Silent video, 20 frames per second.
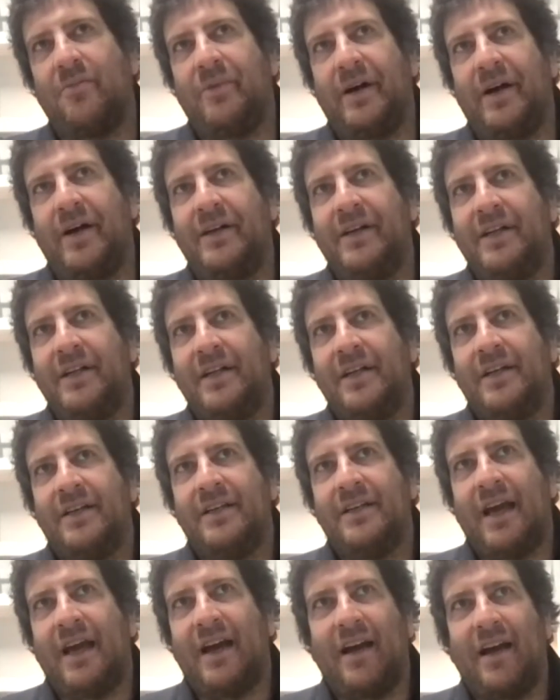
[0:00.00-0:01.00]
But
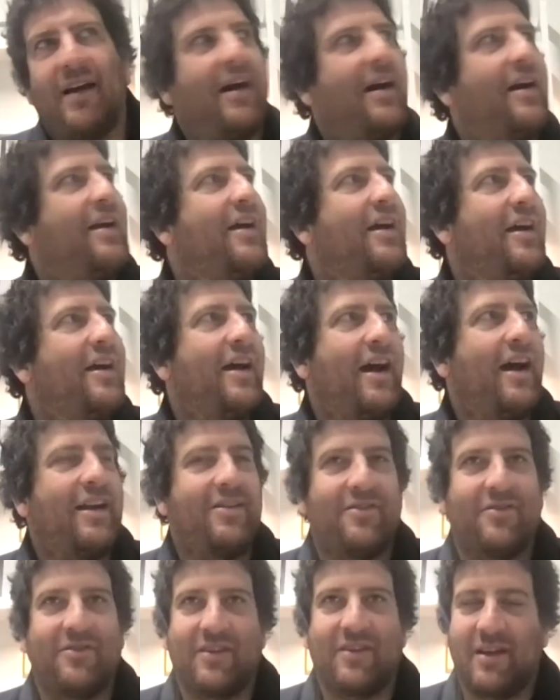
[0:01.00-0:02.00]
yeah, I, I
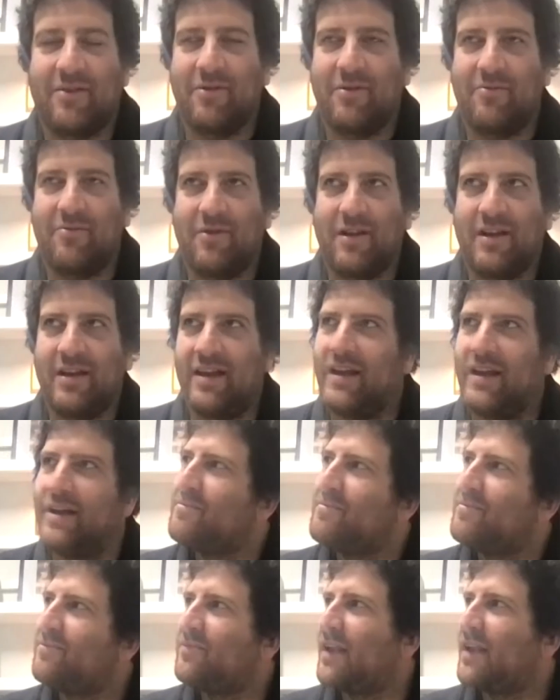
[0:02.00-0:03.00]
don't think we really
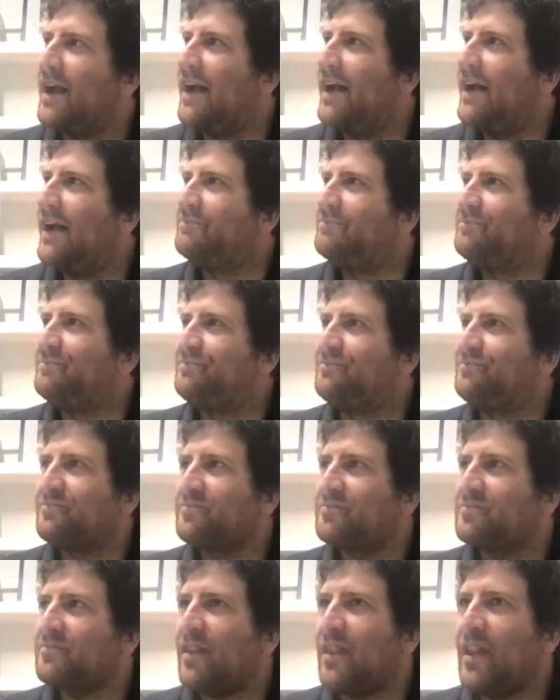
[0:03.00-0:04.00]
um,
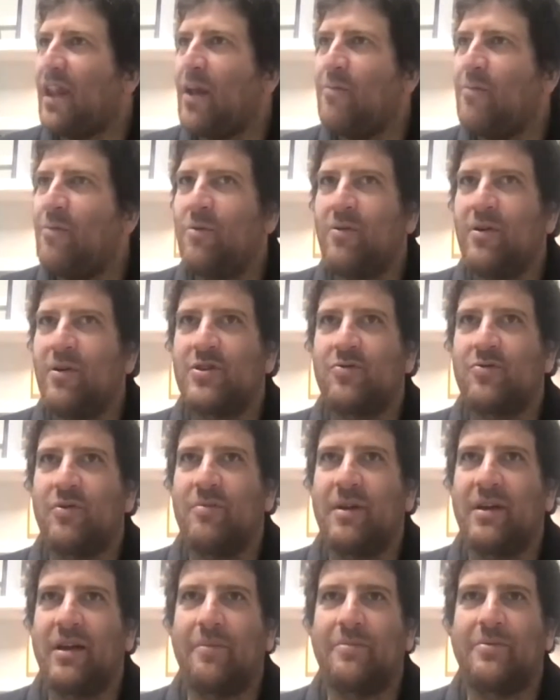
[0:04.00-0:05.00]
we were
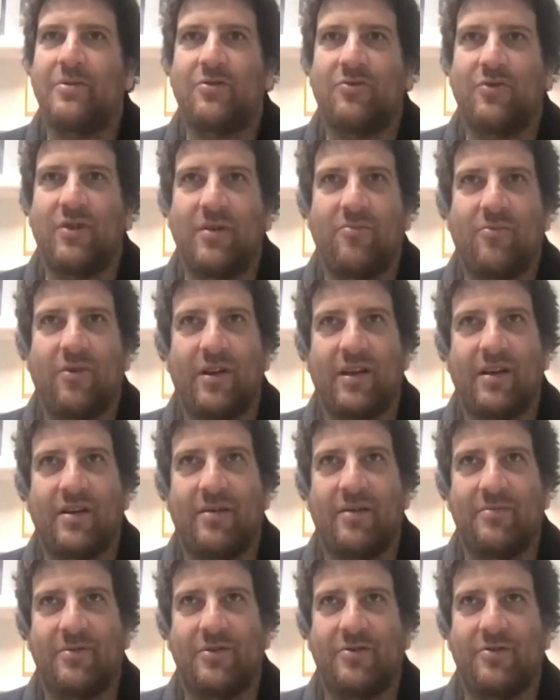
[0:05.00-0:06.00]
swimming upstream when it
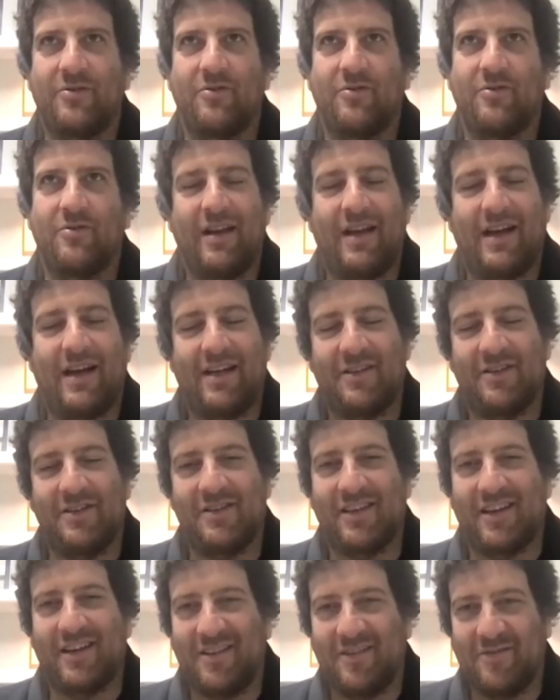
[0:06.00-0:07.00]
comes to the lighter
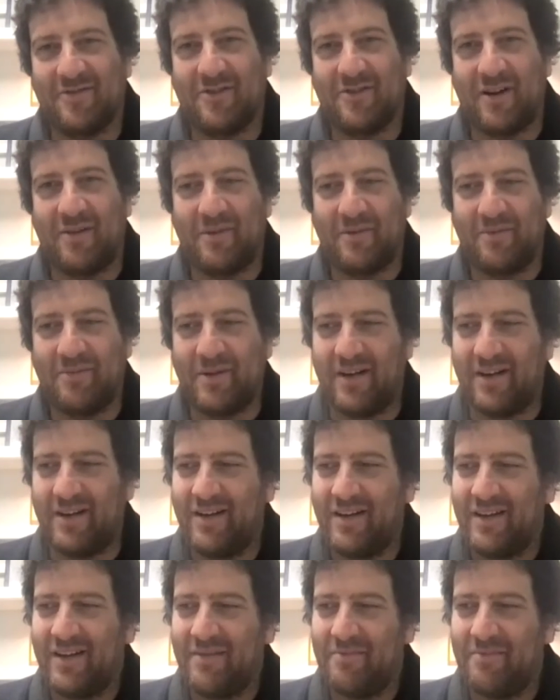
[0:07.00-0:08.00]
side of drama. But
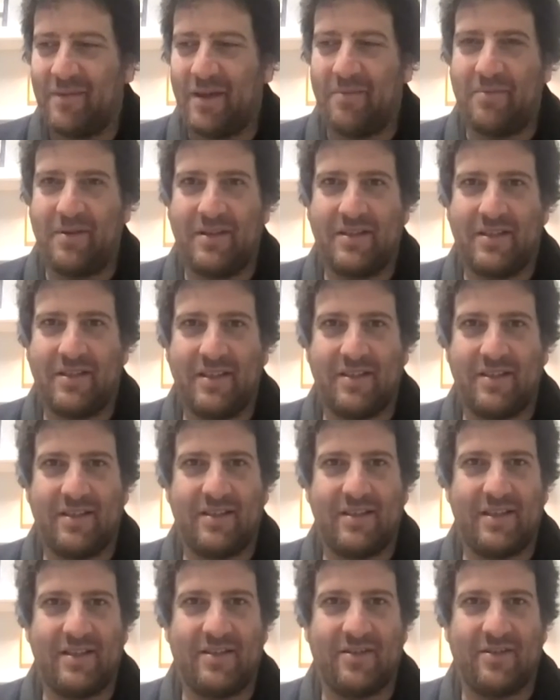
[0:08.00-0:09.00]
maybe
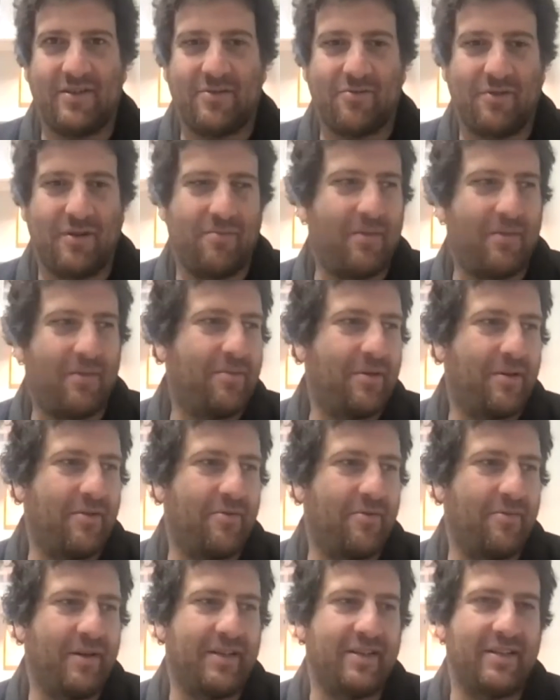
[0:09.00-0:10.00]
season three might be a
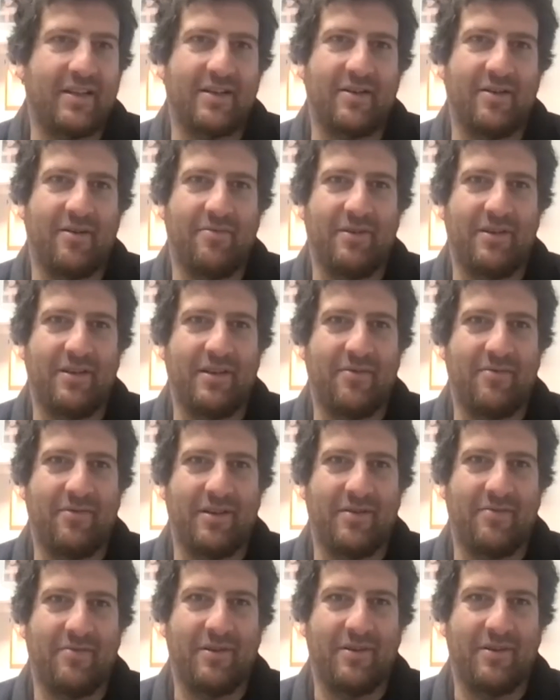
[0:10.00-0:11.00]
romantic comedy
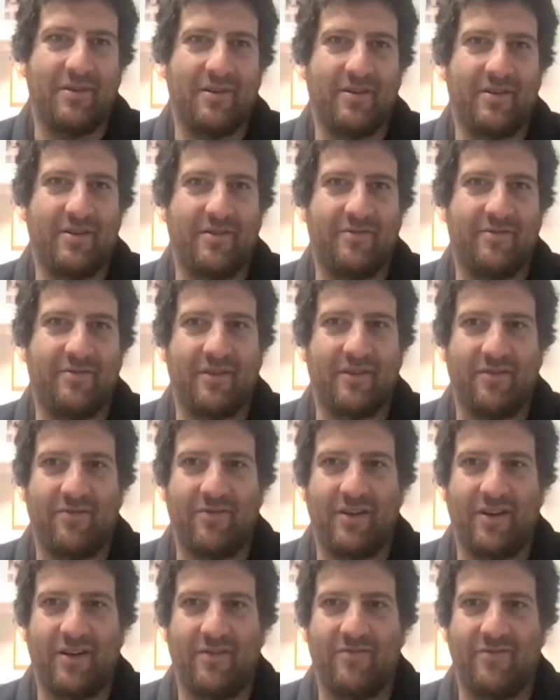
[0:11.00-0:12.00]
with with a lot of of
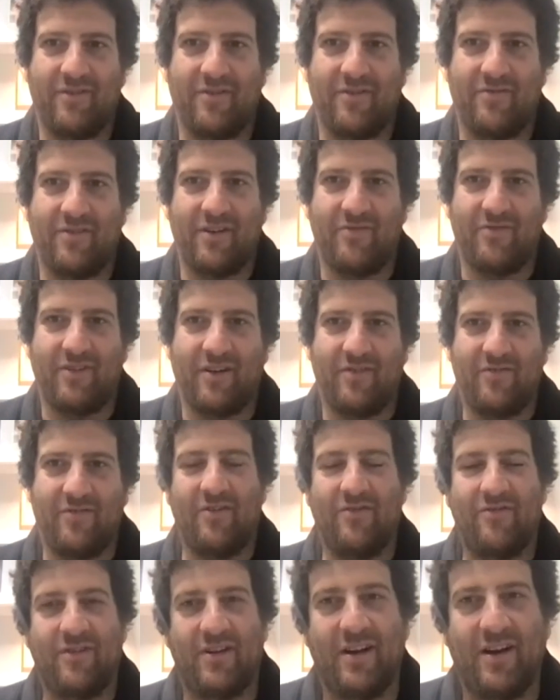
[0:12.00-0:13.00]
of of of,
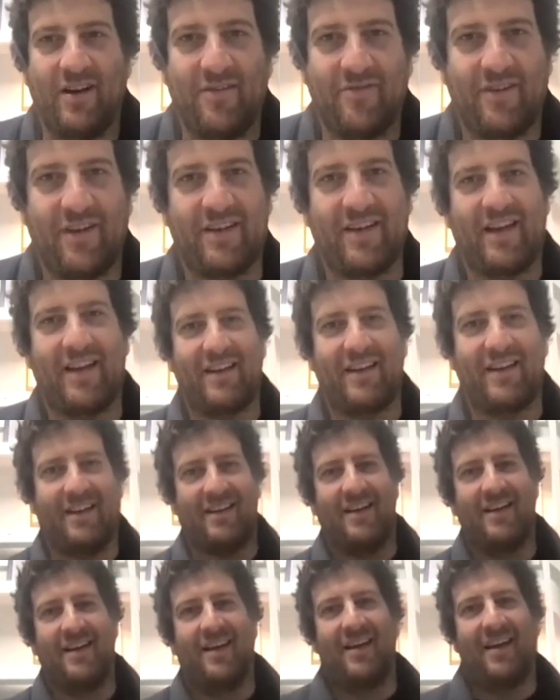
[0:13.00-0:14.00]
of love and and and
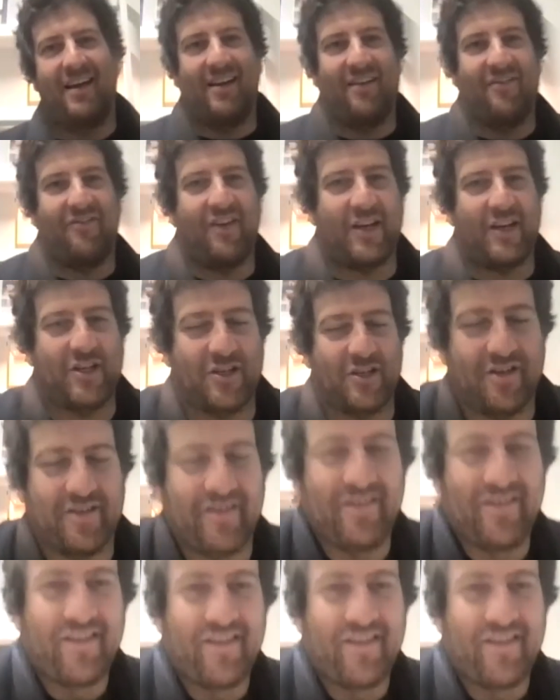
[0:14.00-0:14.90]
and affection.